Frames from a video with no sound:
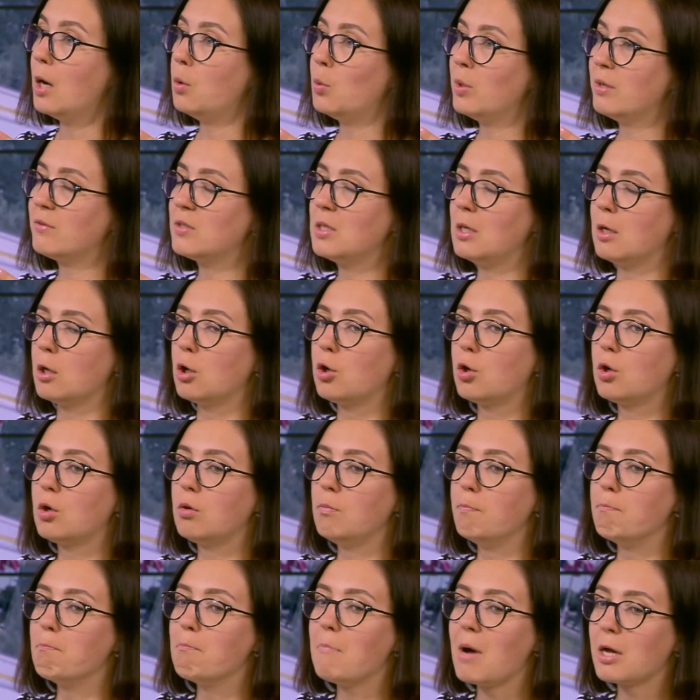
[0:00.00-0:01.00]
we have seen a
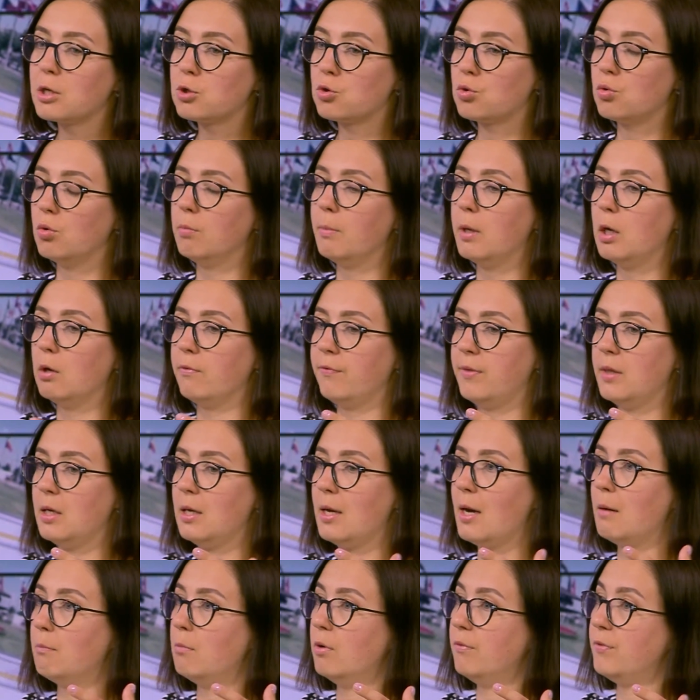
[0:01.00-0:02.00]
mushrooming of the
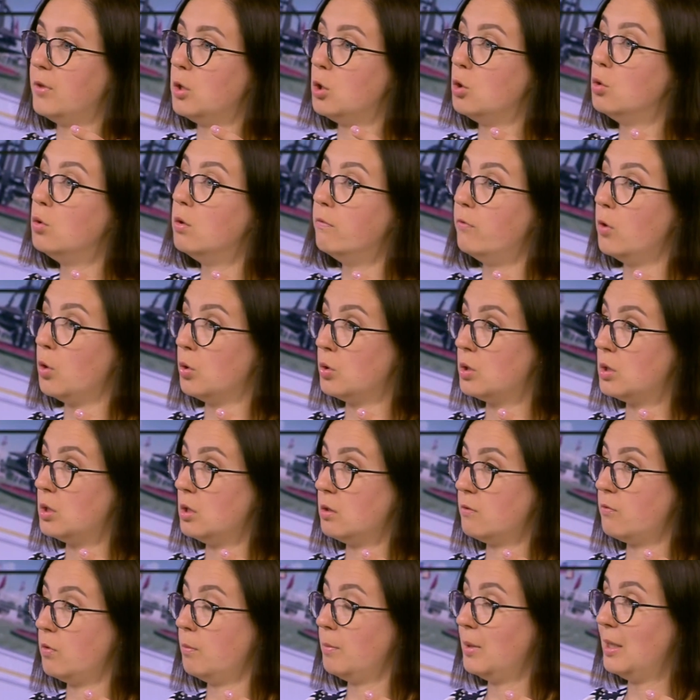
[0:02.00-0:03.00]
number of the
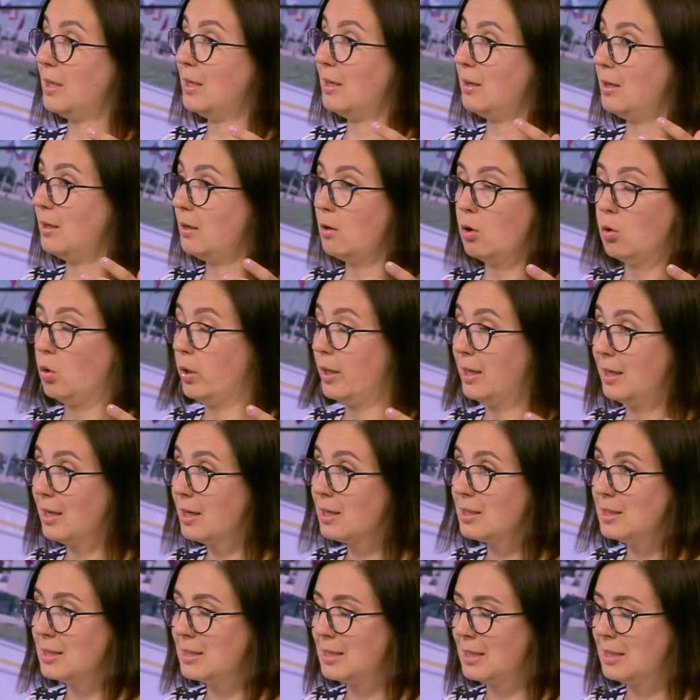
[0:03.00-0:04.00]
universities from the early
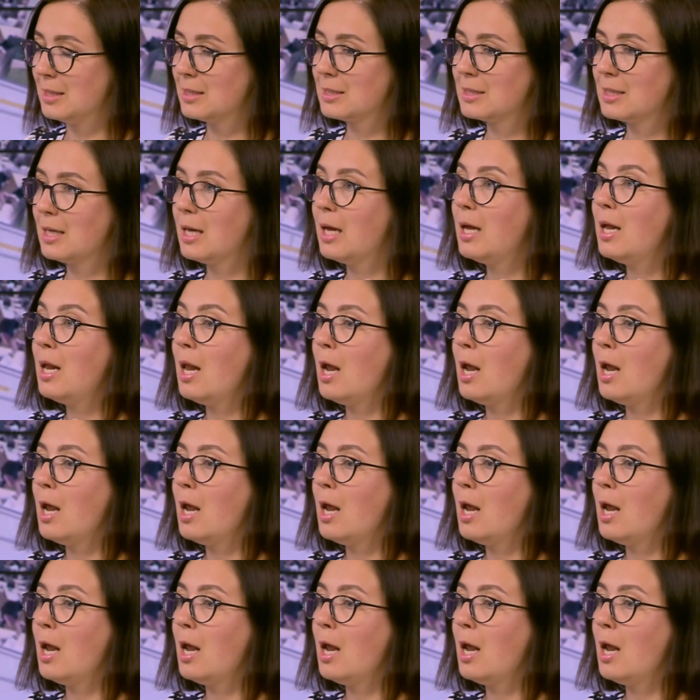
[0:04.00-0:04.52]
90s.